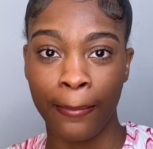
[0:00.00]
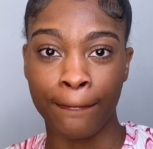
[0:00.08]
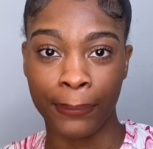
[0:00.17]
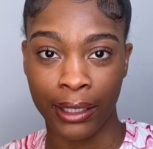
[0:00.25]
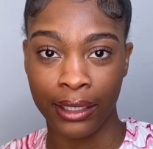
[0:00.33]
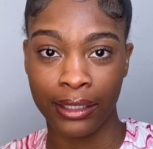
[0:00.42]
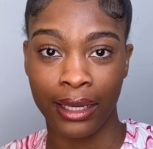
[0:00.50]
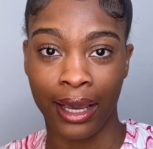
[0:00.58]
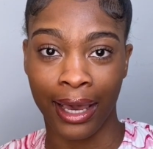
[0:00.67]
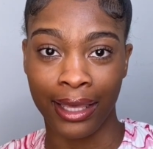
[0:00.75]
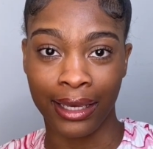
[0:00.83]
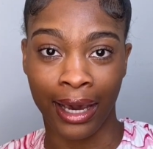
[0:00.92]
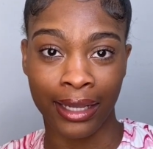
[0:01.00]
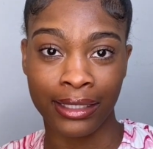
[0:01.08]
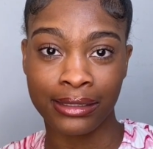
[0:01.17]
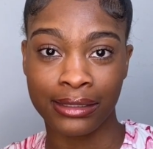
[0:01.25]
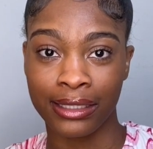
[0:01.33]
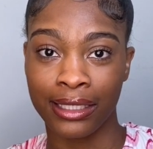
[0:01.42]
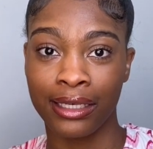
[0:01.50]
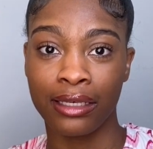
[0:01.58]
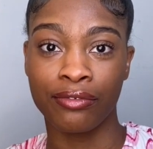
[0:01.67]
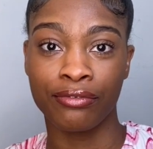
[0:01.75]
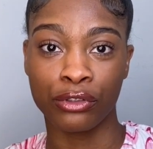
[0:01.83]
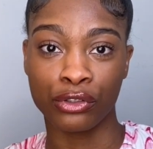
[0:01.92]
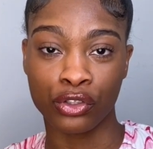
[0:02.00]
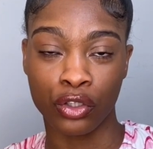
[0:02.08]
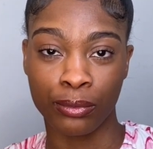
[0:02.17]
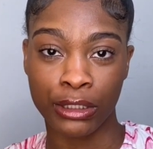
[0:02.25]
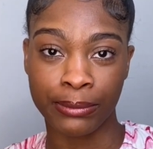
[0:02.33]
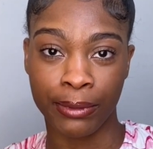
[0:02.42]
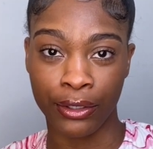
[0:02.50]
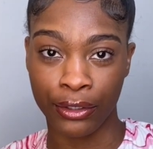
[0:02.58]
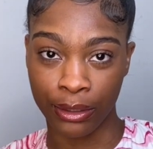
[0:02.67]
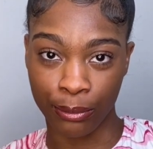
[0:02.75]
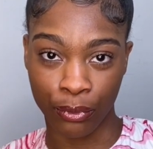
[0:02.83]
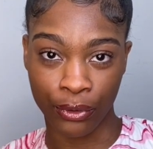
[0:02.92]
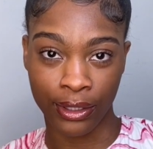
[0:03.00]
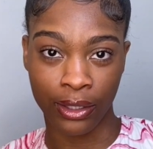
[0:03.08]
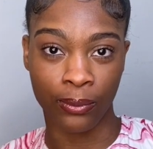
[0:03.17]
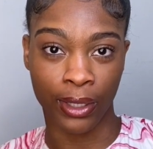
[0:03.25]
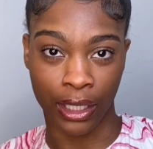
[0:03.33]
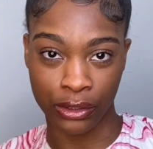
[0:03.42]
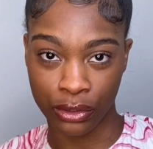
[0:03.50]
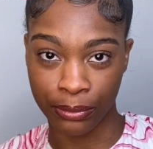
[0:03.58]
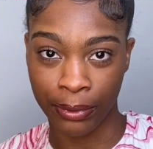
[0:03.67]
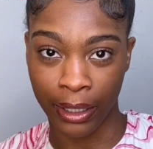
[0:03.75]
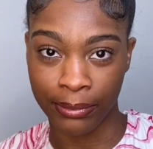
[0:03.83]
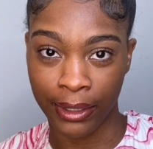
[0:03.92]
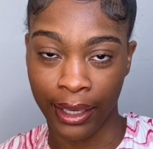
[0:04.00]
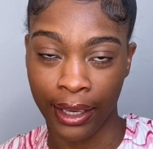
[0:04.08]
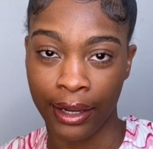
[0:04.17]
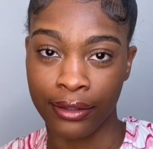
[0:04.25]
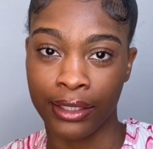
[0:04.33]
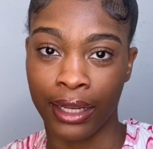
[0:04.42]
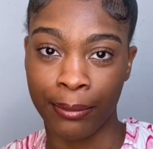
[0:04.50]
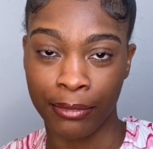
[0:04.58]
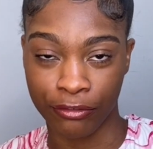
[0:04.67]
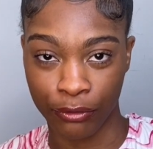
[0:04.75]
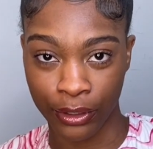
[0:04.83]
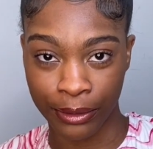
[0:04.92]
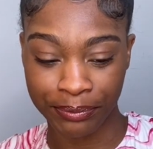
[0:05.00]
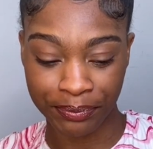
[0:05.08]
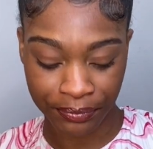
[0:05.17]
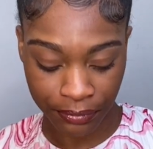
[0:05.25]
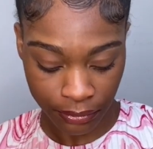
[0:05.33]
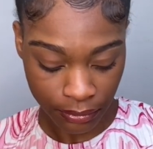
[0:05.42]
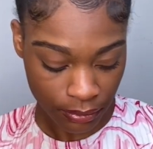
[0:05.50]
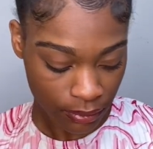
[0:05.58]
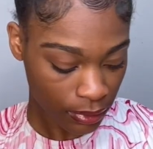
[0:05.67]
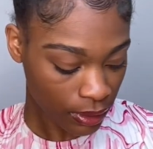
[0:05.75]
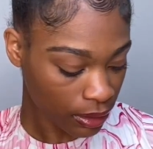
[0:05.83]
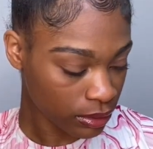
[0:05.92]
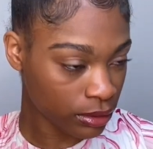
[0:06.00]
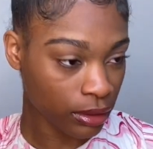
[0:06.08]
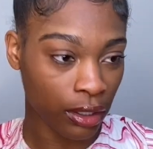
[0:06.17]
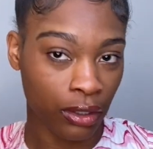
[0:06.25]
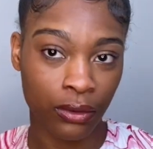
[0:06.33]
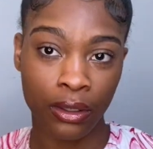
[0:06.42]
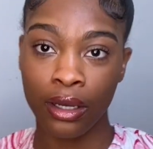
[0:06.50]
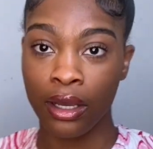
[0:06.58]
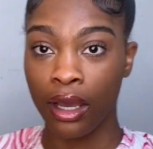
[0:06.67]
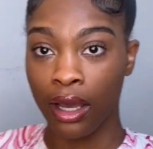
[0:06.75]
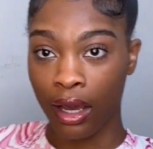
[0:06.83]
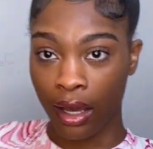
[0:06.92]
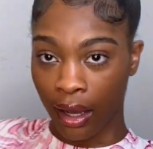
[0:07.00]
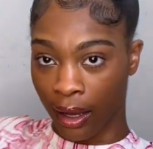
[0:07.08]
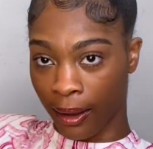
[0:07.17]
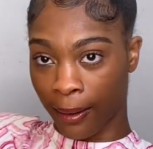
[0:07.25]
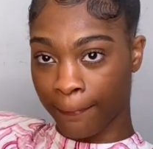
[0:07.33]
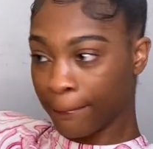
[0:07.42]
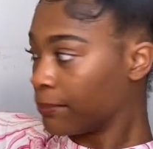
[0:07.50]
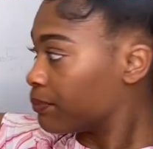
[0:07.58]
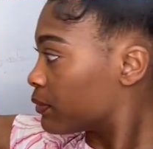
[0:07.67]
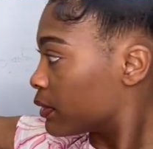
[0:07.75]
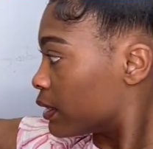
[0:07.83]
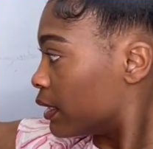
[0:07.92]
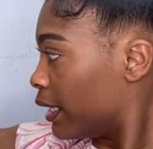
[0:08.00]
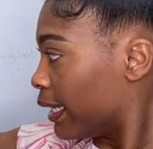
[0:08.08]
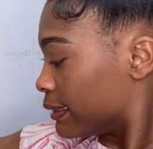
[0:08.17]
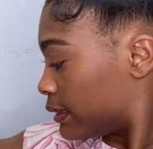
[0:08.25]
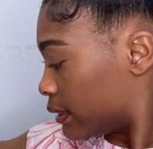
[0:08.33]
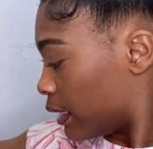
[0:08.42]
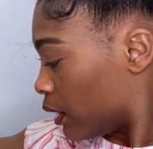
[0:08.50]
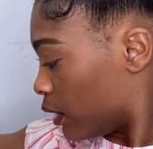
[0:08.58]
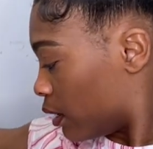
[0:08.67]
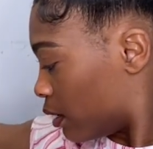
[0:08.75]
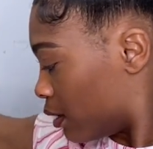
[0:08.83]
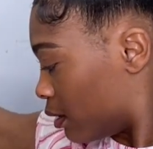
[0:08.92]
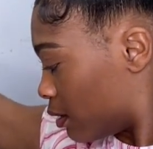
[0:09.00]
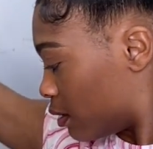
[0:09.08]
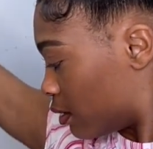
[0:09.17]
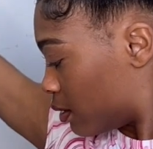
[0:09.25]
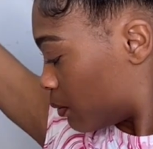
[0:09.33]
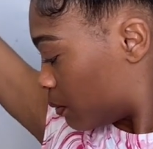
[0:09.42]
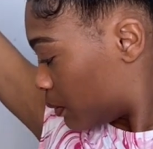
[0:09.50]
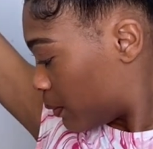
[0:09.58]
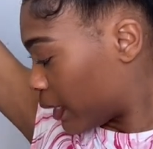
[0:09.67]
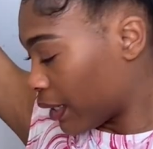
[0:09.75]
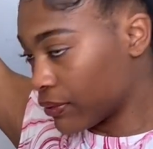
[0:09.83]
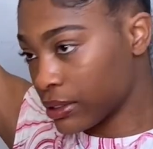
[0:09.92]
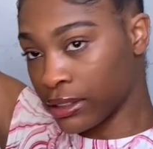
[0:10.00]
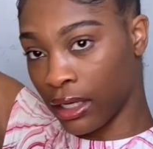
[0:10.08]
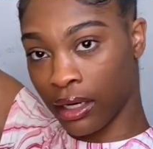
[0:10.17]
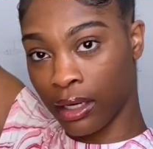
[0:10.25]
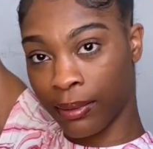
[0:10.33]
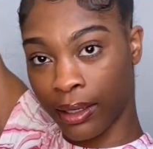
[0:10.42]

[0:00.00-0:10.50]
but I honestly feel so much better in the morning when I do prep the hair the night before. So the next thing we have to talk